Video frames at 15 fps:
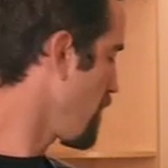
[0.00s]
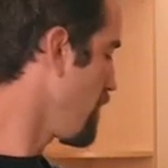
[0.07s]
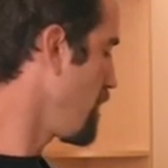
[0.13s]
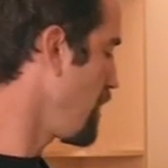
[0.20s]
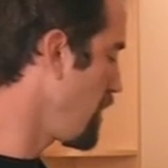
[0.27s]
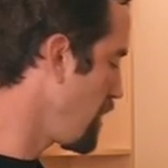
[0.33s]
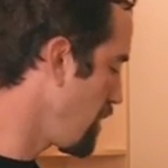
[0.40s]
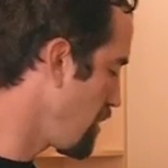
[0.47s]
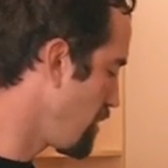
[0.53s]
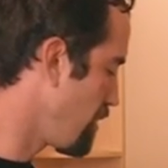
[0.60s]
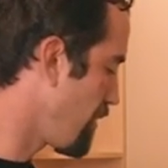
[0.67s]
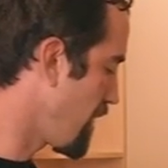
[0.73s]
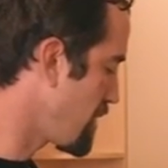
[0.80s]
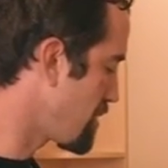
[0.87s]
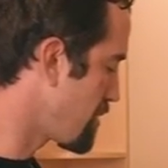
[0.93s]
The
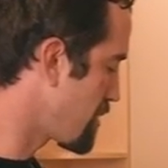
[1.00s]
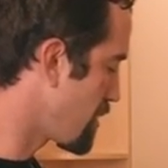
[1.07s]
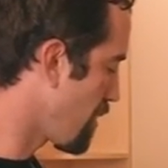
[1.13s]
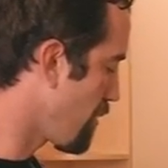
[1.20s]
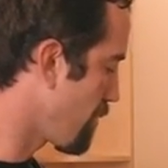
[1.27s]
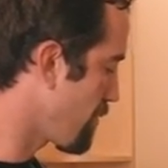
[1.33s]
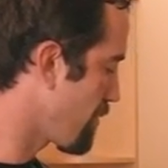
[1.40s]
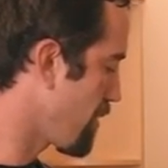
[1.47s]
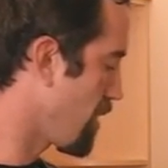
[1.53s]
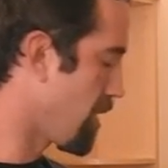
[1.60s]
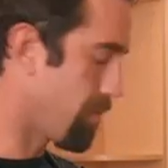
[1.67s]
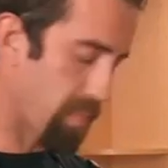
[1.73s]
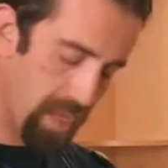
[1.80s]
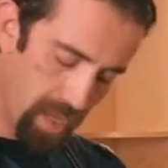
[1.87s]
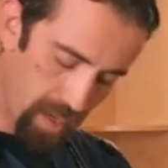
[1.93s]
device itself
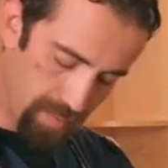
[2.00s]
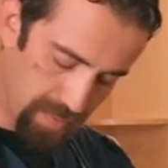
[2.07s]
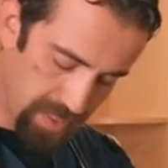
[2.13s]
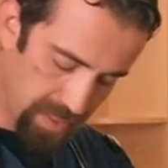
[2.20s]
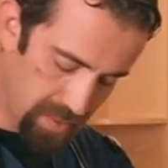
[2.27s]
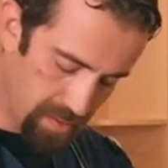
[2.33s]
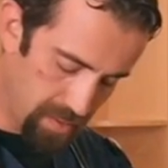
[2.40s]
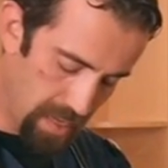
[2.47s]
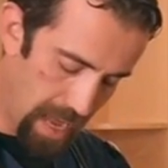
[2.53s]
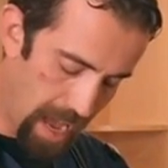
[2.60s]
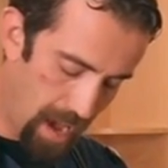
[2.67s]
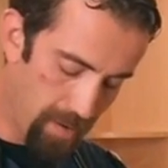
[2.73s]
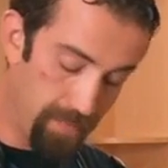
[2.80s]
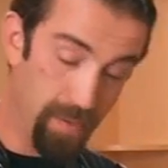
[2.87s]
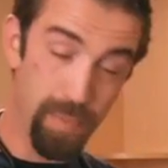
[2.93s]
comes
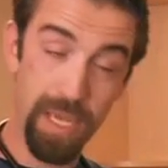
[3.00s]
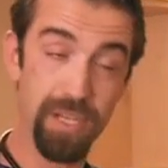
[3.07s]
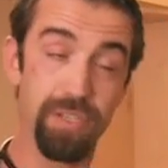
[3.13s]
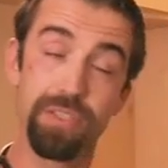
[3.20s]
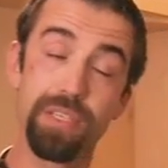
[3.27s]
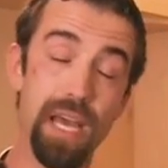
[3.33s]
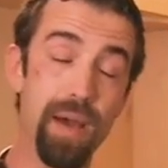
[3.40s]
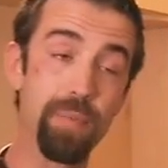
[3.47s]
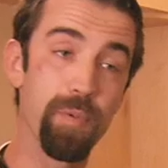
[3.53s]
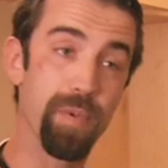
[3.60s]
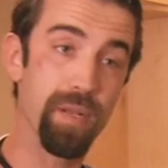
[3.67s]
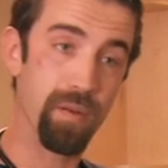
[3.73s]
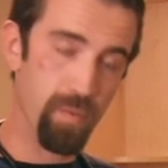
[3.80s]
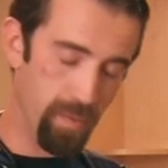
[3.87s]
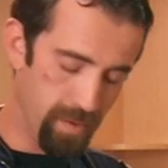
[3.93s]
out of the patient's
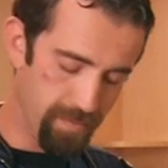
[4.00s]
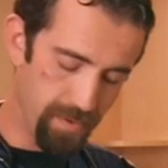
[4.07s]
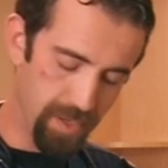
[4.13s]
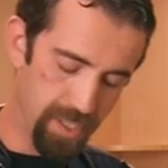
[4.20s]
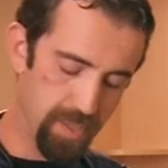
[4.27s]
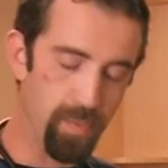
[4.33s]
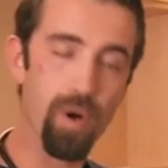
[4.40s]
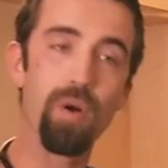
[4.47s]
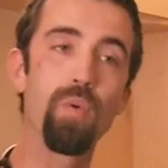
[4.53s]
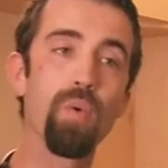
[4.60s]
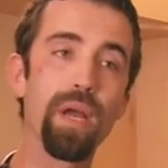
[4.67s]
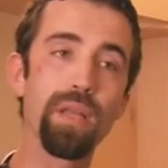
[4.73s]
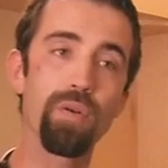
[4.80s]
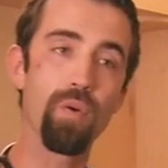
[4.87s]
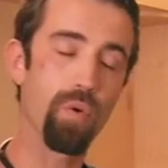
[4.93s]
abdomen with a very small
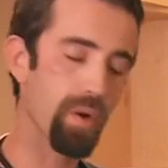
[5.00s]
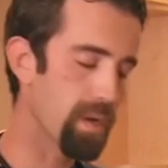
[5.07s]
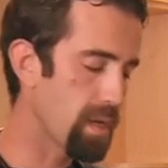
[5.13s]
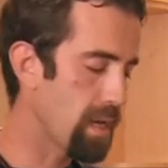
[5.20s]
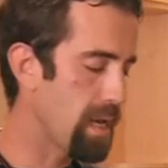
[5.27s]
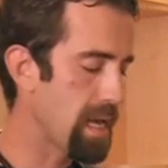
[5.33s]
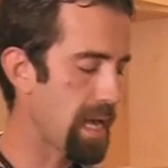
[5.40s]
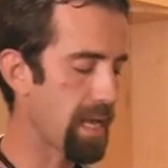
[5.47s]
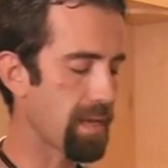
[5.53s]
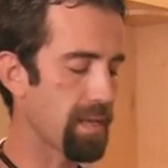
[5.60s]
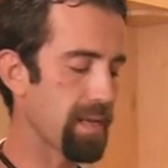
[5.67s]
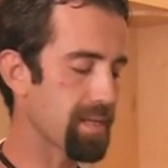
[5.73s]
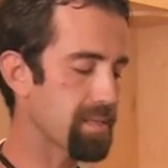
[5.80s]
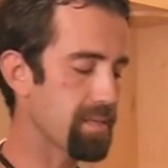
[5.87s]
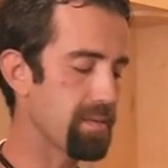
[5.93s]
white cord and
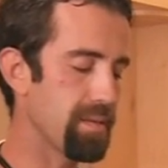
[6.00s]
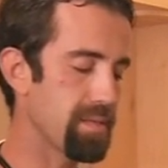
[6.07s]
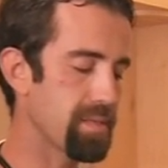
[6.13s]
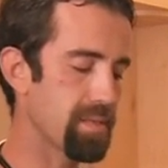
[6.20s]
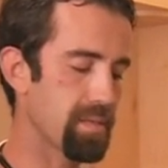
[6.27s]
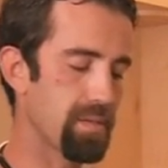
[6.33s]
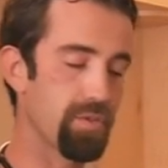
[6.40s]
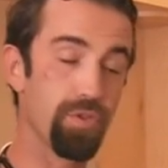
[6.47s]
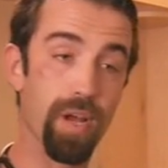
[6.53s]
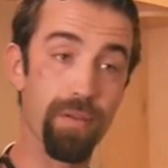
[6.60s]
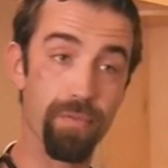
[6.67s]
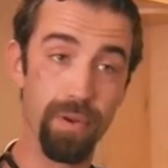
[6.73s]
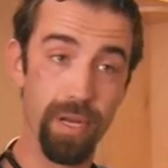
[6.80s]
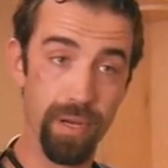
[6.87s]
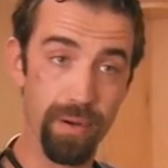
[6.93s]
connects to this
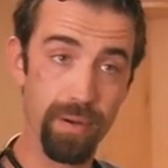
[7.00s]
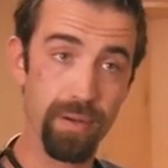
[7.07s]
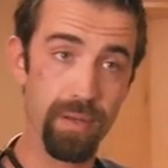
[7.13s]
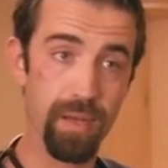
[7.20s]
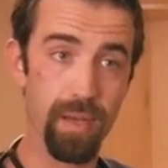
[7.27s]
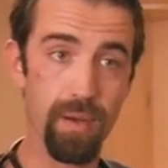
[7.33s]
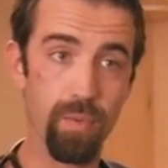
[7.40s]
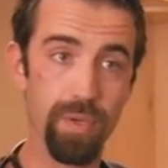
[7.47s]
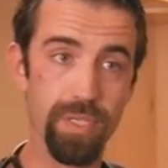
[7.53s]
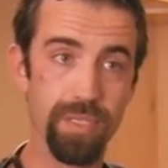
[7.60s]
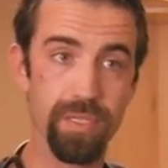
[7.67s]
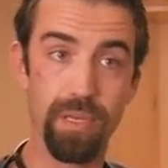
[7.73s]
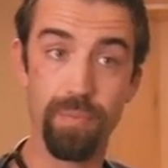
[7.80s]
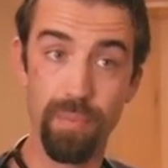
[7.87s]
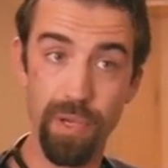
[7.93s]
driver here, which
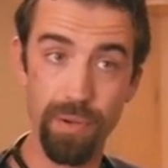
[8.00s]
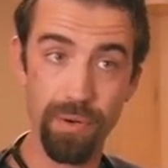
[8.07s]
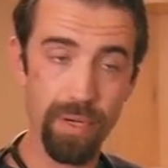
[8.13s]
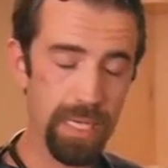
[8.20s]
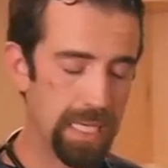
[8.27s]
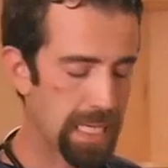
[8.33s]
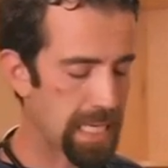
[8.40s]
is a computer,